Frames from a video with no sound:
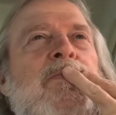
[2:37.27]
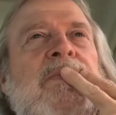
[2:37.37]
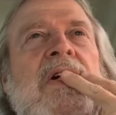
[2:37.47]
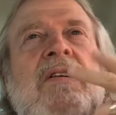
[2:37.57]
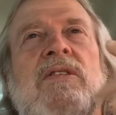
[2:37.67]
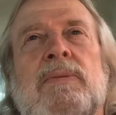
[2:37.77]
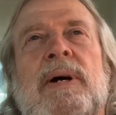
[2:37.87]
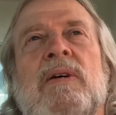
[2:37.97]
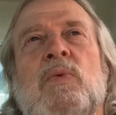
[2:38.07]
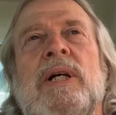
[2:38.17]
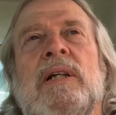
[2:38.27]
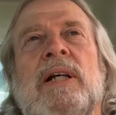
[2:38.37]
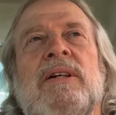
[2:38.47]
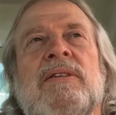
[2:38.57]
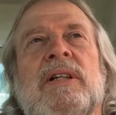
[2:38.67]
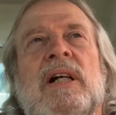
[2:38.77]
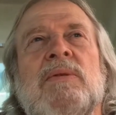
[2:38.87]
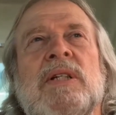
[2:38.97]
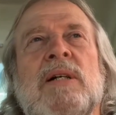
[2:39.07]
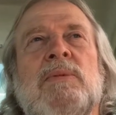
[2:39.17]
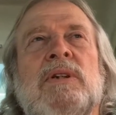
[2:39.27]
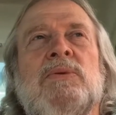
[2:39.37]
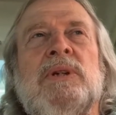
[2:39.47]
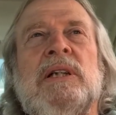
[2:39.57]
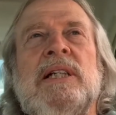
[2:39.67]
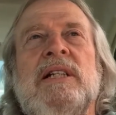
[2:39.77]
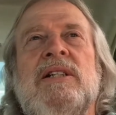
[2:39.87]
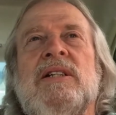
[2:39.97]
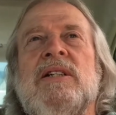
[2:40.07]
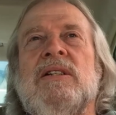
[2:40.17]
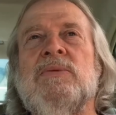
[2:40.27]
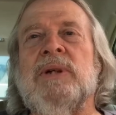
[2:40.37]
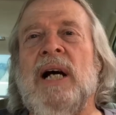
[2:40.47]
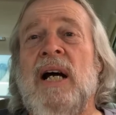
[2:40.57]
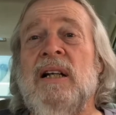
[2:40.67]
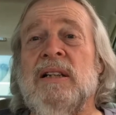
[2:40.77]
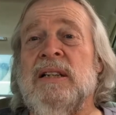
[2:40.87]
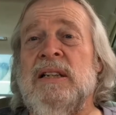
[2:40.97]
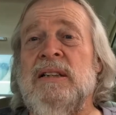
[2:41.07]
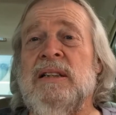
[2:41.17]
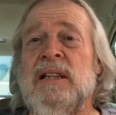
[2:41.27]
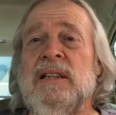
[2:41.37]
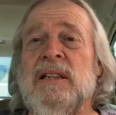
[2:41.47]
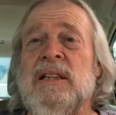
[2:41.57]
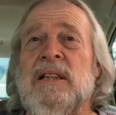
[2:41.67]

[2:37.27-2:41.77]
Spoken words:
It was about a week later that I was able to release the reality that